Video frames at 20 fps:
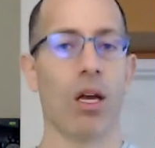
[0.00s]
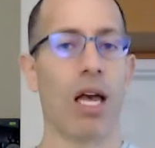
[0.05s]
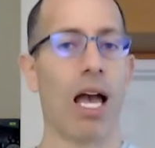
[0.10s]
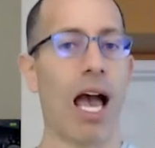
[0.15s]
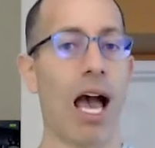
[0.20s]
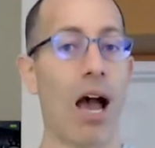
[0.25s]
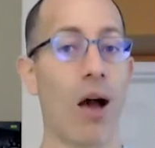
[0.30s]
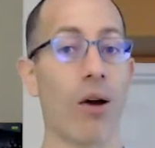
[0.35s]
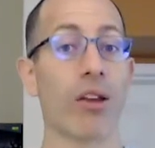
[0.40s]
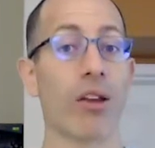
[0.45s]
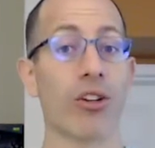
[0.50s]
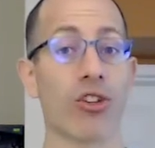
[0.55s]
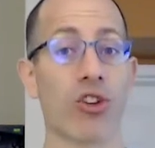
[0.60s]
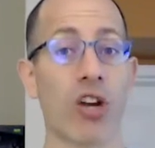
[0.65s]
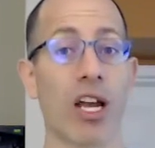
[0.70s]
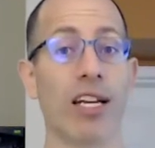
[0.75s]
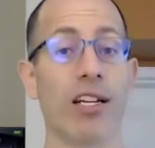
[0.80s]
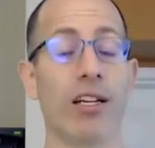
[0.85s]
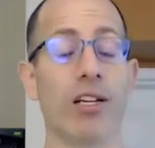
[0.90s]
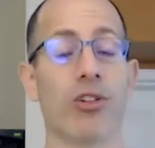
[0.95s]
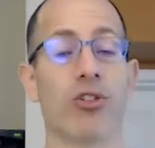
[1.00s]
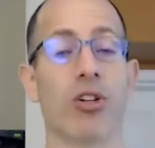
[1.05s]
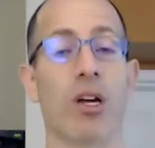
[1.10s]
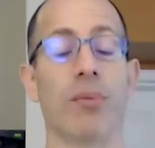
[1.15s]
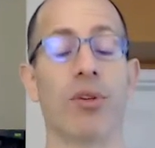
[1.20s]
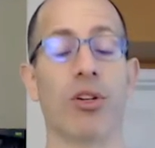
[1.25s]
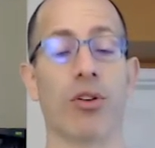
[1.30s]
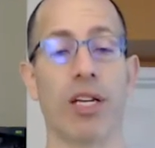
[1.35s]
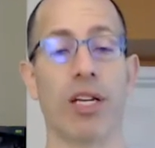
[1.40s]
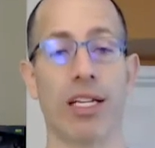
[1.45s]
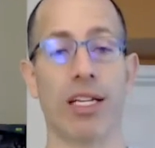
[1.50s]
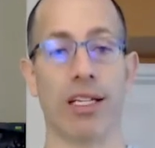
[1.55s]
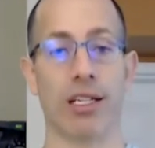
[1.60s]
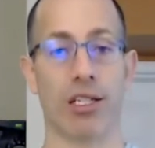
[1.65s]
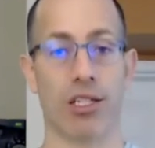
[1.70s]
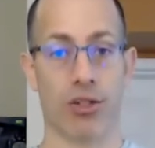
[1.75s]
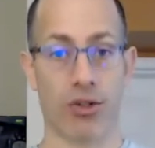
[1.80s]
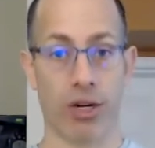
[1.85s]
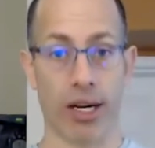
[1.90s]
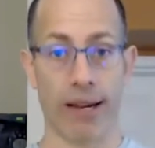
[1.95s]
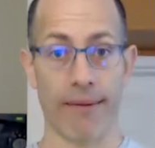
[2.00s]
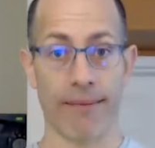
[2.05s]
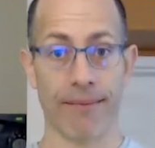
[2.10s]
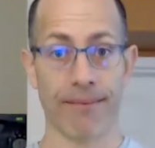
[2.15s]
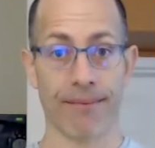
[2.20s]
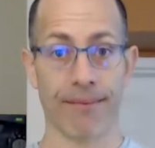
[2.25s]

how you're trying to disrupt your industry,